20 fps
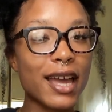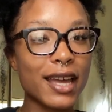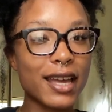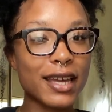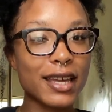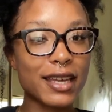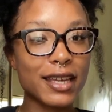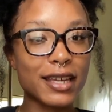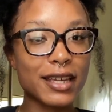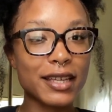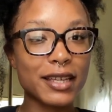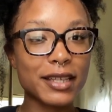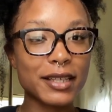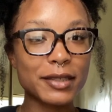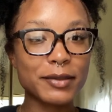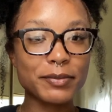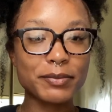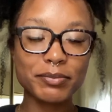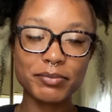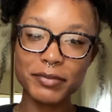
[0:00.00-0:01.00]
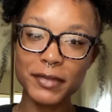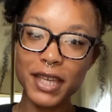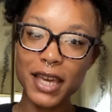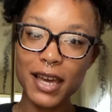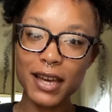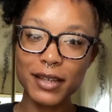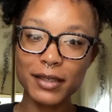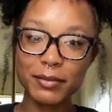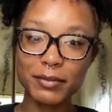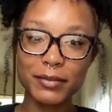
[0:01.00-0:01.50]
and
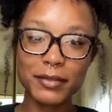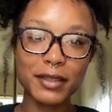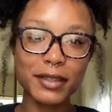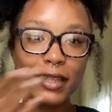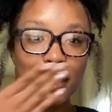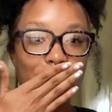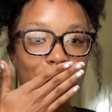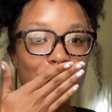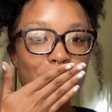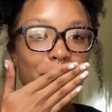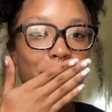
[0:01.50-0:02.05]
yeah love you